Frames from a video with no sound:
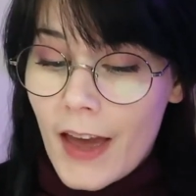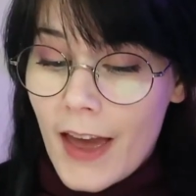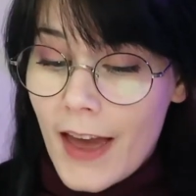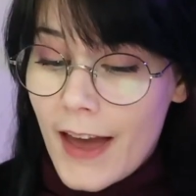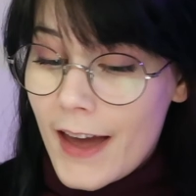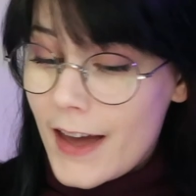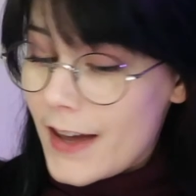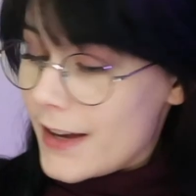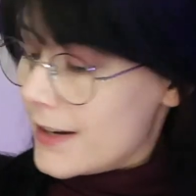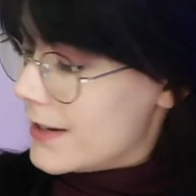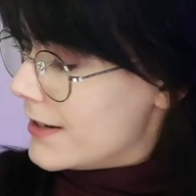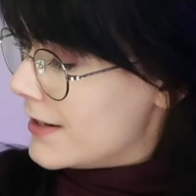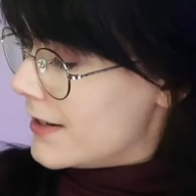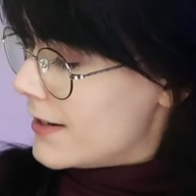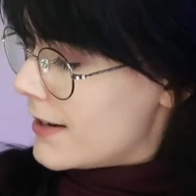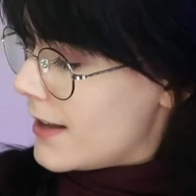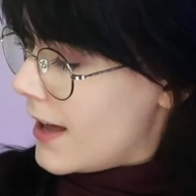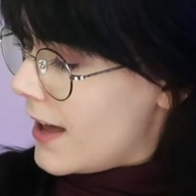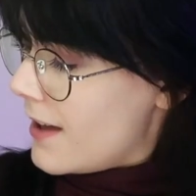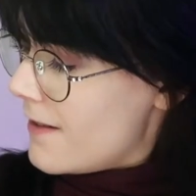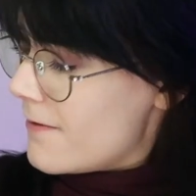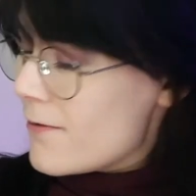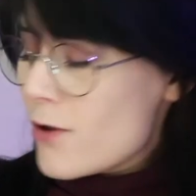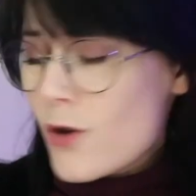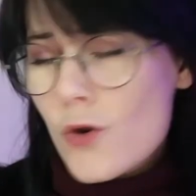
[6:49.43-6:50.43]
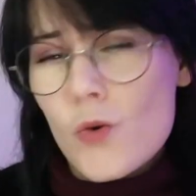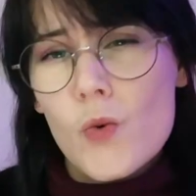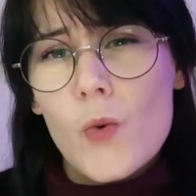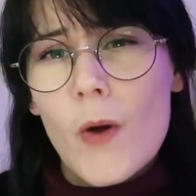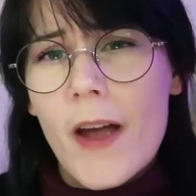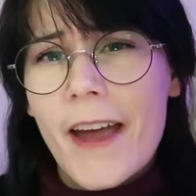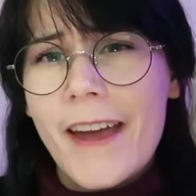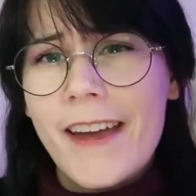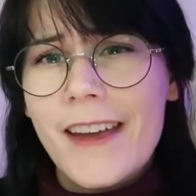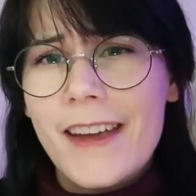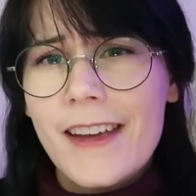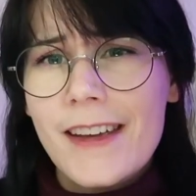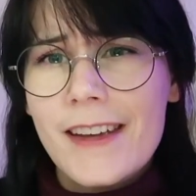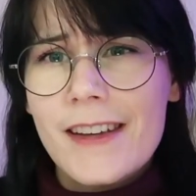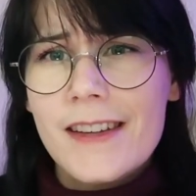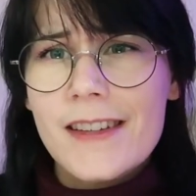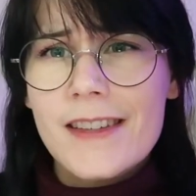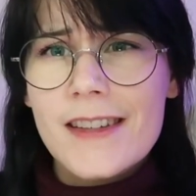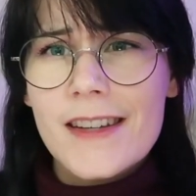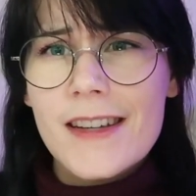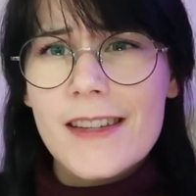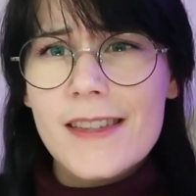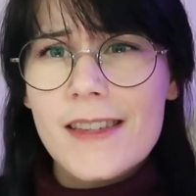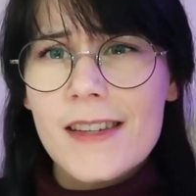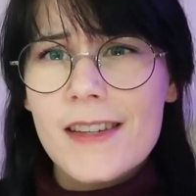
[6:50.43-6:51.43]
and gave you a
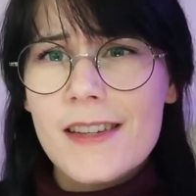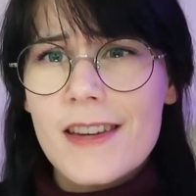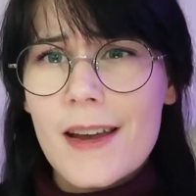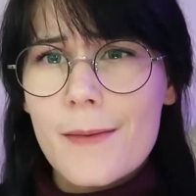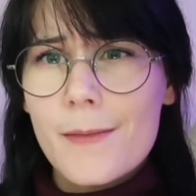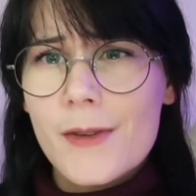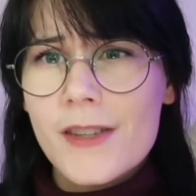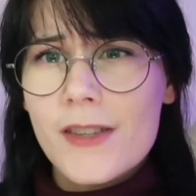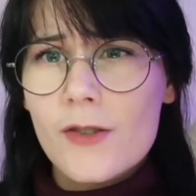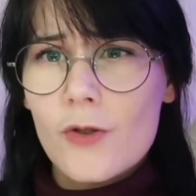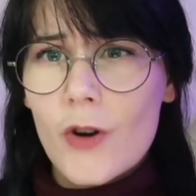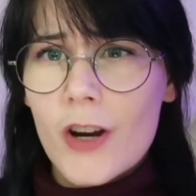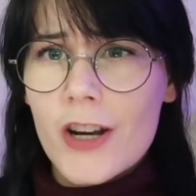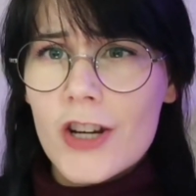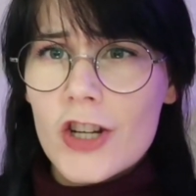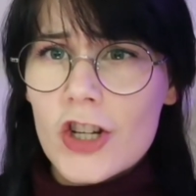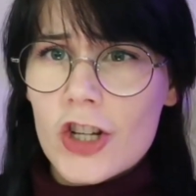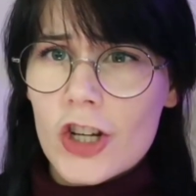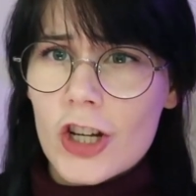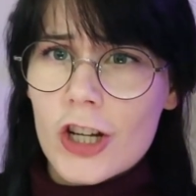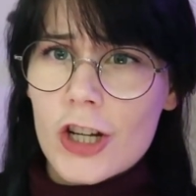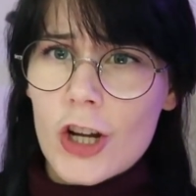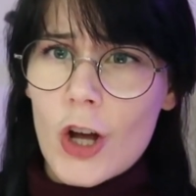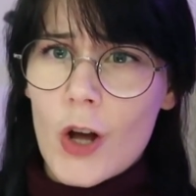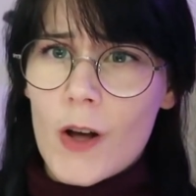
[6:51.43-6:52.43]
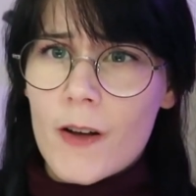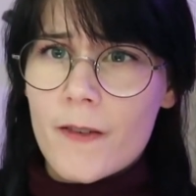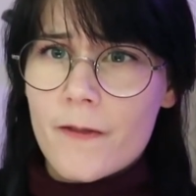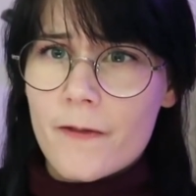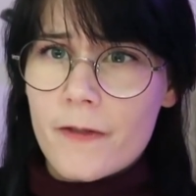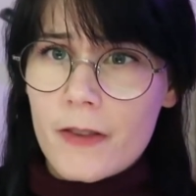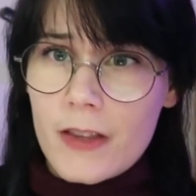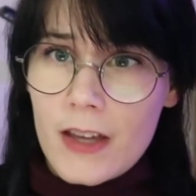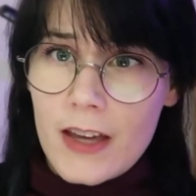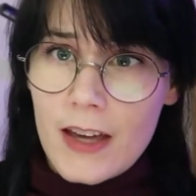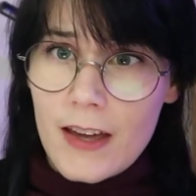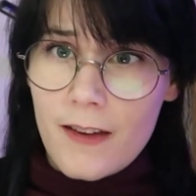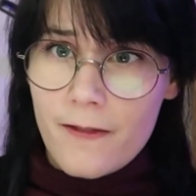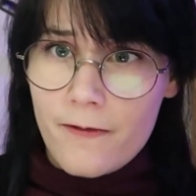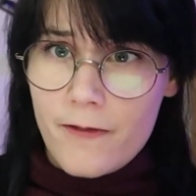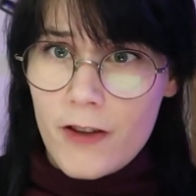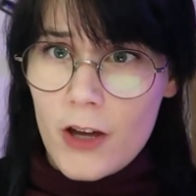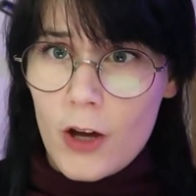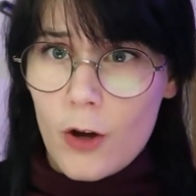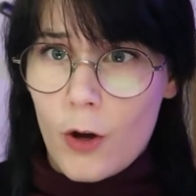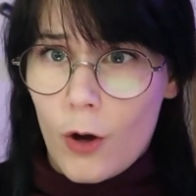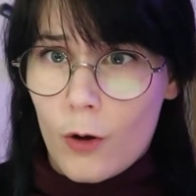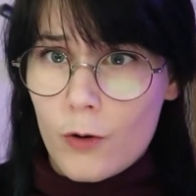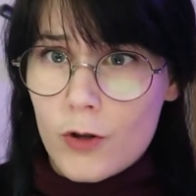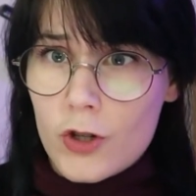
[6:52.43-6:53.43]
decent demonstration of the
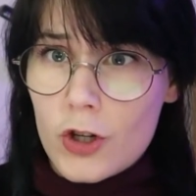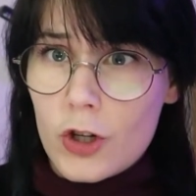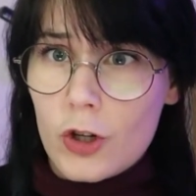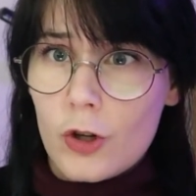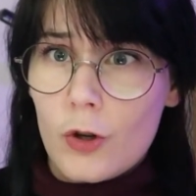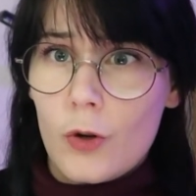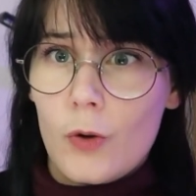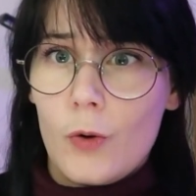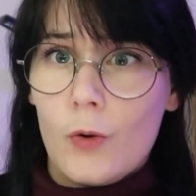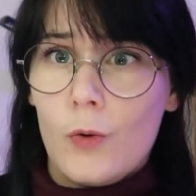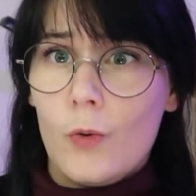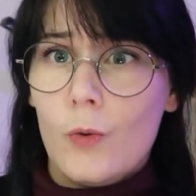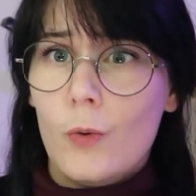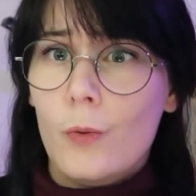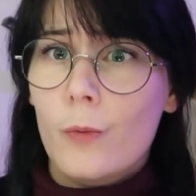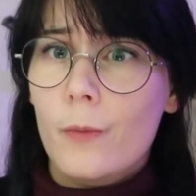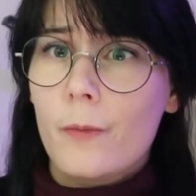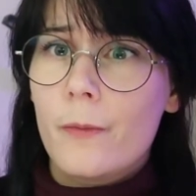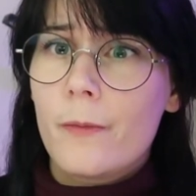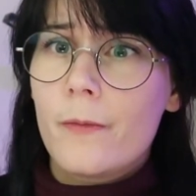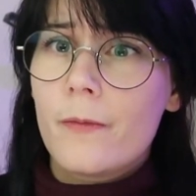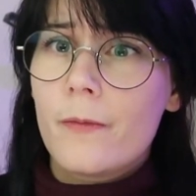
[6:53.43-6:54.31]
Viago 2